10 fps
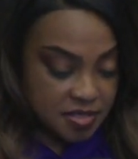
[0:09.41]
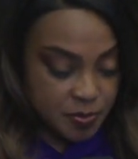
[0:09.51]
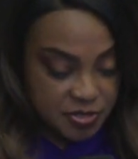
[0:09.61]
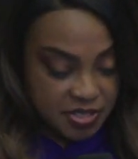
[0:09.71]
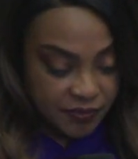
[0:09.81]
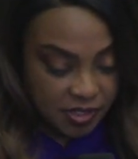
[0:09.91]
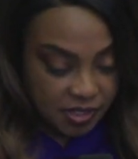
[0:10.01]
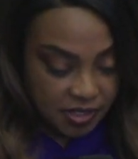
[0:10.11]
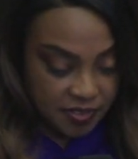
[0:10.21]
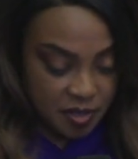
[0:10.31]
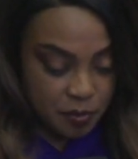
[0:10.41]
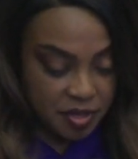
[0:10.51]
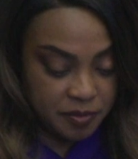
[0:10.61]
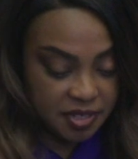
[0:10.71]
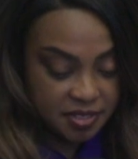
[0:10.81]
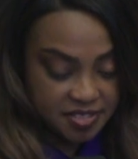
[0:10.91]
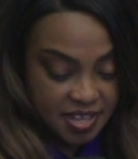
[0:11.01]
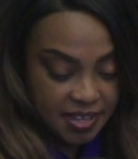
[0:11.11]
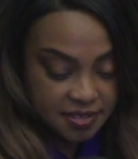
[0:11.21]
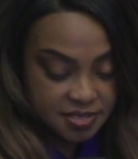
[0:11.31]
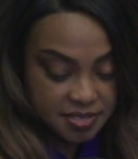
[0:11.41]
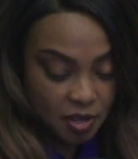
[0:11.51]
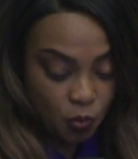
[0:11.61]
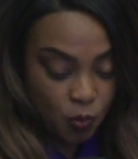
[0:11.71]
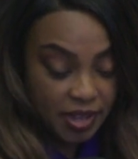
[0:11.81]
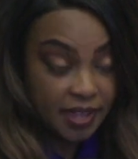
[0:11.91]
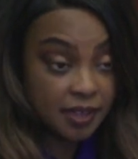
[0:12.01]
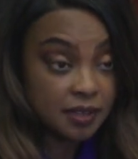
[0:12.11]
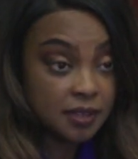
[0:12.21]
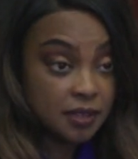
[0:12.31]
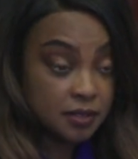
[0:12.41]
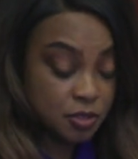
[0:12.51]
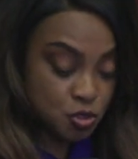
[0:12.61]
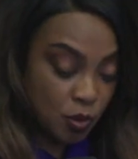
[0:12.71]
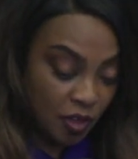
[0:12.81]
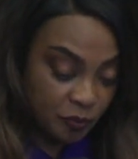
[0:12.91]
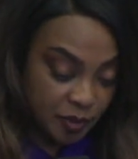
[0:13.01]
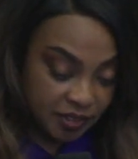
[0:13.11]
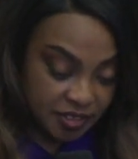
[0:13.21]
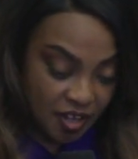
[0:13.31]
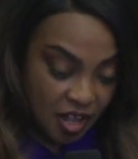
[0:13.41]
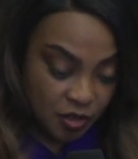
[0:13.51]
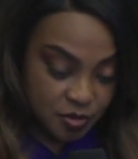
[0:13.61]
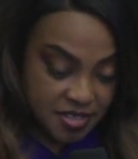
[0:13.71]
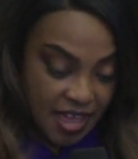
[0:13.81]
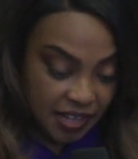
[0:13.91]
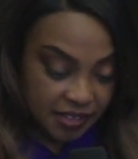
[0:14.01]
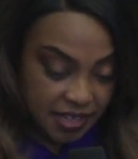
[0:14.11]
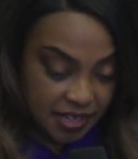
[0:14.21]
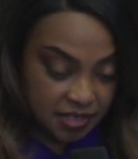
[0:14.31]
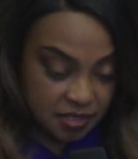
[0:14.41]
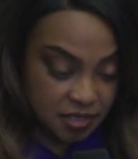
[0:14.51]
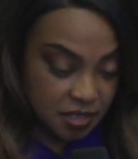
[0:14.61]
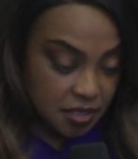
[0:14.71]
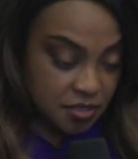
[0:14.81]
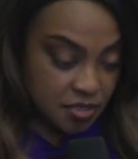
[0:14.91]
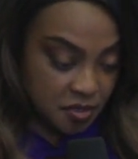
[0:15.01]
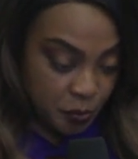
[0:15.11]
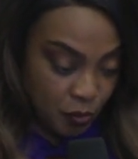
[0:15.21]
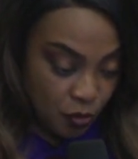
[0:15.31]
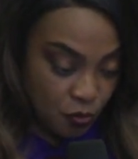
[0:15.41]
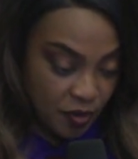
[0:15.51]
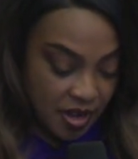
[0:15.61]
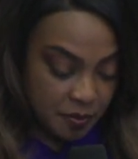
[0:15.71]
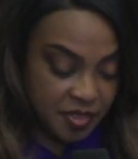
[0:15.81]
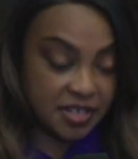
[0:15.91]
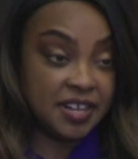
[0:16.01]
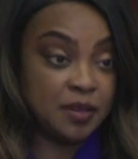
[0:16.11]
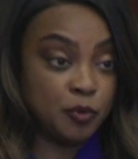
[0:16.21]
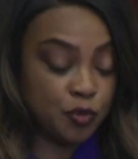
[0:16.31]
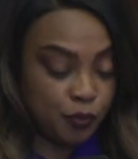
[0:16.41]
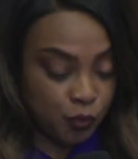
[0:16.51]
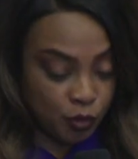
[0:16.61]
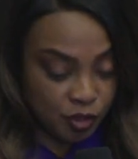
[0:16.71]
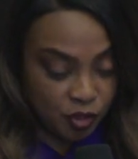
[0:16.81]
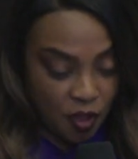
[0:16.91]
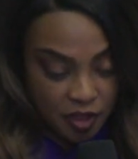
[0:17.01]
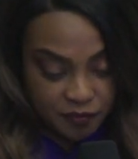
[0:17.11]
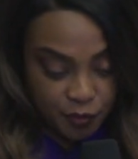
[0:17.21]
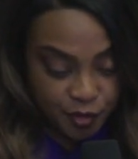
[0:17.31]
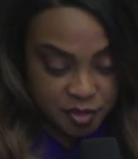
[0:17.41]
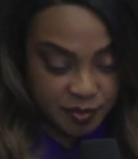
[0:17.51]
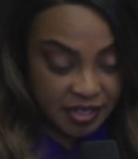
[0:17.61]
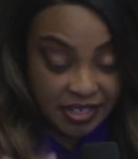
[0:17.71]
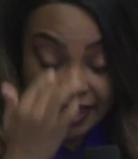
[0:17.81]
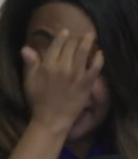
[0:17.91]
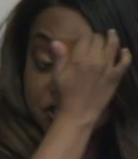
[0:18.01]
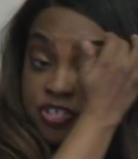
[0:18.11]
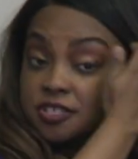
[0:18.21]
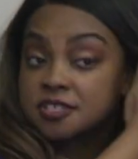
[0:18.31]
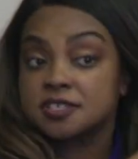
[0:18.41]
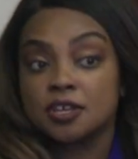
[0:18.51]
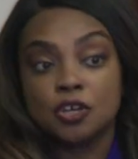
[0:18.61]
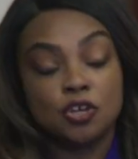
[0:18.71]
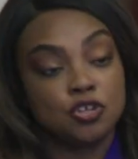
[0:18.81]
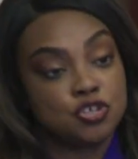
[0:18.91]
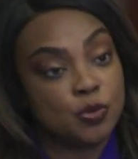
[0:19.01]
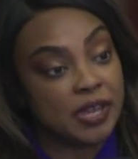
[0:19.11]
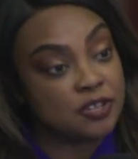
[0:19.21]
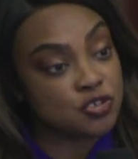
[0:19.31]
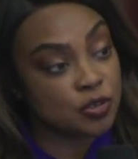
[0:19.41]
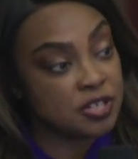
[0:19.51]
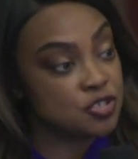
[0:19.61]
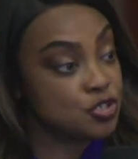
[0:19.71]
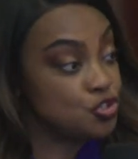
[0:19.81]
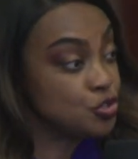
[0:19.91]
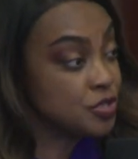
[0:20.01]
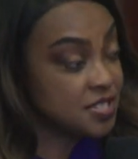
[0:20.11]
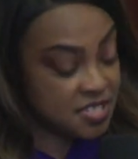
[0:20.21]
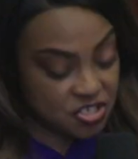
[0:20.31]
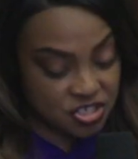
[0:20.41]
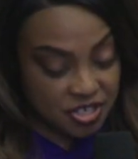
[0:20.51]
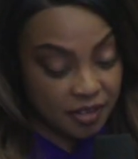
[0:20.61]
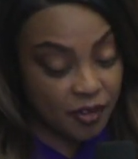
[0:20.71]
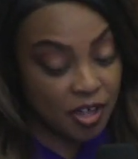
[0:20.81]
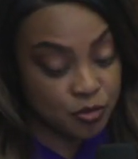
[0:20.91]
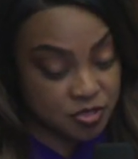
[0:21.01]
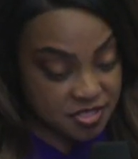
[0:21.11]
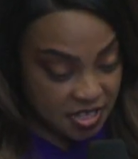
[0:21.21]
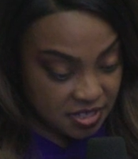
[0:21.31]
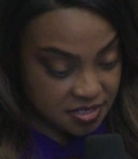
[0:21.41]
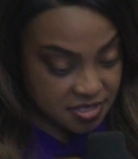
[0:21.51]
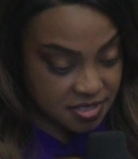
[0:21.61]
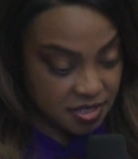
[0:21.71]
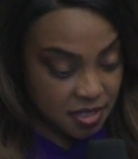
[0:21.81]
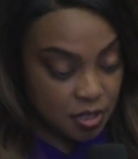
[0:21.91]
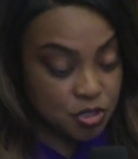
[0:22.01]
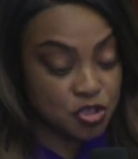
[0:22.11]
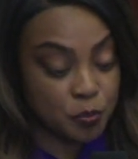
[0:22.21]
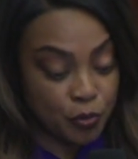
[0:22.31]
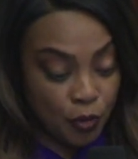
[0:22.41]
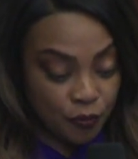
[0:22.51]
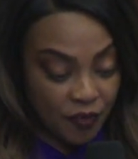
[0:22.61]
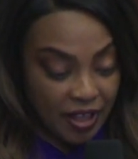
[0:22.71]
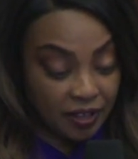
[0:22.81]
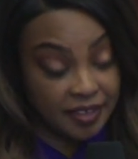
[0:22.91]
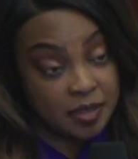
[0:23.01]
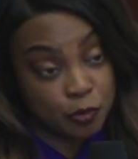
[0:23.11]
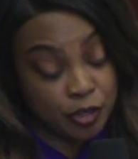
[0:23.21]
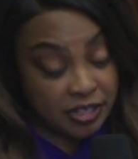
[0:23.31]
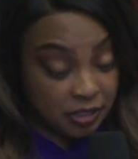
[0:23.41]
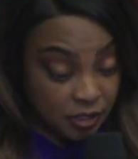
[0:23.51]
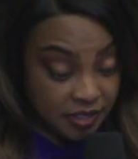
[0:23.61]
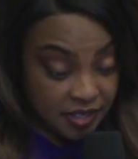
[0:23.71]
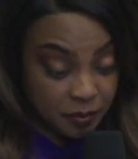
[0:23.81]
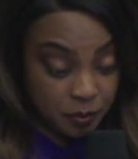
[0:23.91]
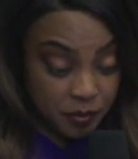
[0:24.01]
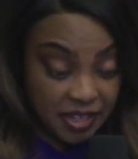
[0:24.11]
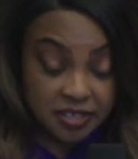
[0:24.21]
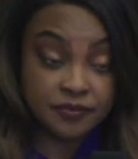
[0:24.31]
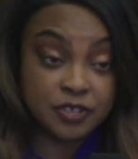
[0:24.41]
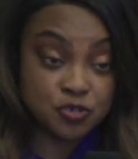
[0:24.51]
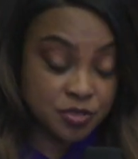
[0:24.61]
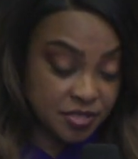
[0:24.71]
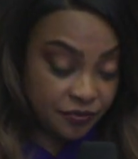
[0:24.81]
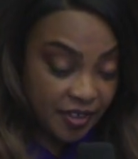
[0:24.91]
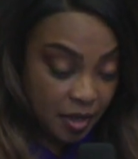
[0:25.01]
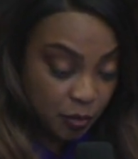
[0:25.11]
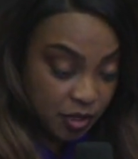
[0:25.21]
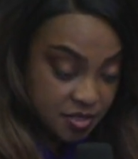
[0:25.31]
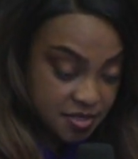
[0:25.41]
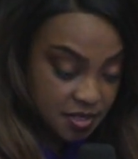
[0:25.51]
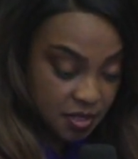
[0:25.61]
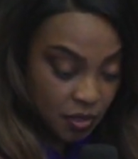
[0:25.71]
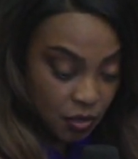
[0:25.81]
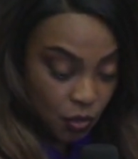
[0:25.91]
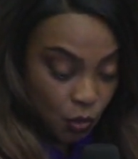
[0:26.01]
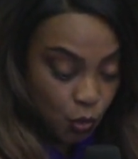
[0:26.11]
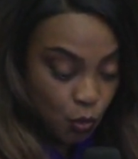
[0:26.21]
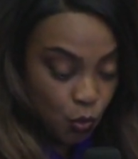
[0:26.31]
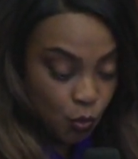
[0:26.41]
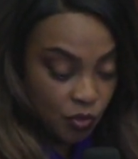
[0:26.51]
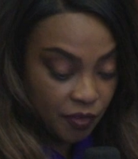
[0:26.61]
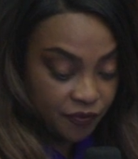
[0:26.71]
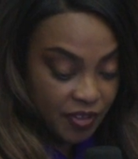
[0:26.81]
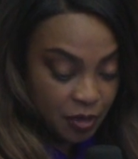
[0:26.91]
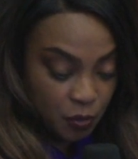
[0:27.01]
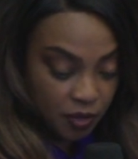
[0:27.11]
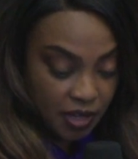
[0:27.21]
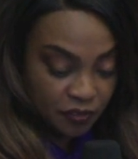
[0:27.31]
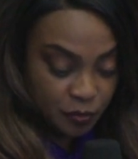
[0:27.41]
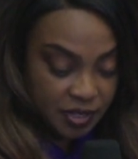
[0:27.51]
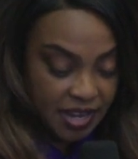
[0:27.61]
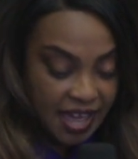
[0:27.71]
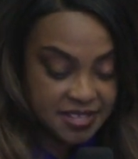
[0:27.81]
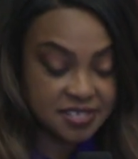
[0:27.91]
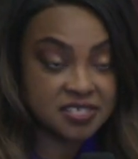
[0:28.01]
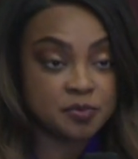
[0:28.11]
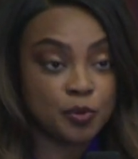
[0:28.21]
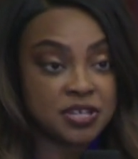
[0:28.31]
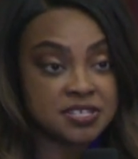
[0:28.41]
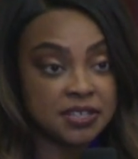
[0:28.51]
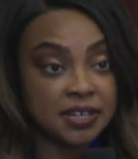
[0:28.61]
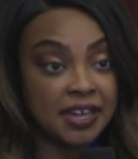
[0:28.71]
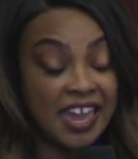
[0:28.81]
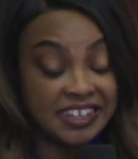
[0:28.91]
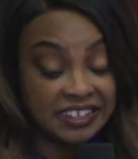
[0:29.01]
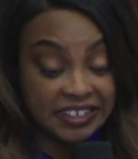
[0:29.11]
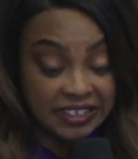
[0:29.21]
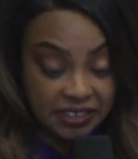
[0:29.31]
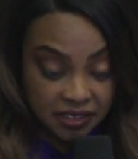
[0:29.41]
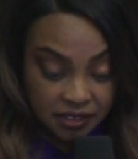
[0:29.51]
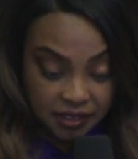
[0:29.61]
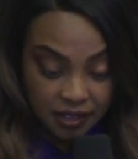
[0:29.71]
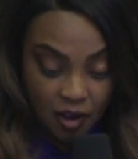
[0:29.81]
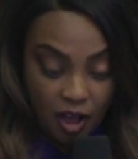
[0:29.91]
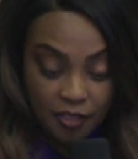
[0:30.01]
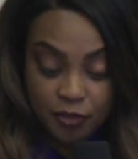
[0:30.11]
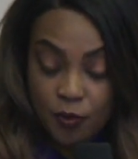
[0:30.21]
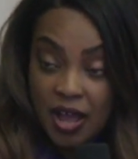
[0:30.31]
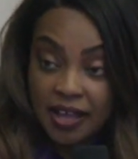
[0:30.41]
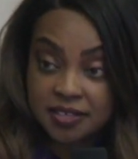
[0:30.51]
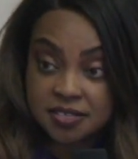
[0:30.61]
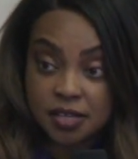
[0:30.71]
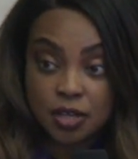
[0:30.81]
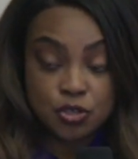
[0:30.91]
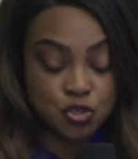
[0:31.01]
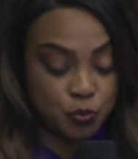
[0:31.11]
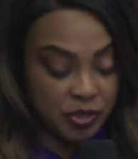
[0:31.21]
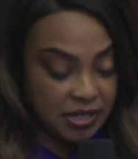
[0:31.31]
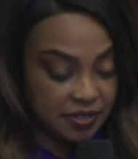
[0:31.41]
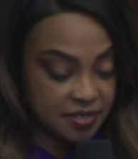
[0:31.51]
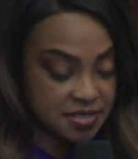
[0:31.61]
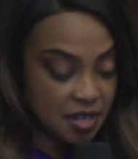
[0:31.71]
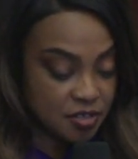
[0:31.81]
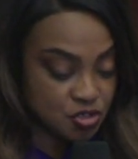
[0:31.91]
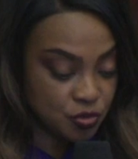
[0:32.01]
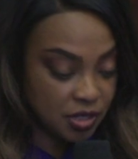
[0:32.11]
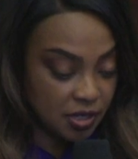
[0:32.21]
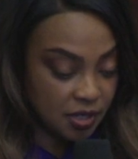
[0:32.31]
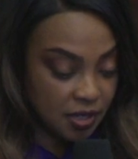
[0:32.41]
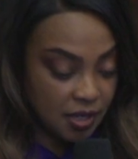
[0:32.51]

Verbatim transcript: Specifically, the amendment takes away the $12 million allocated to the program that enables Florida law enforcement and agents to enter into the jurisdiction of other states to profile immigrant looking individuals and families who the federal government has expressly and legally authorized to be in this country.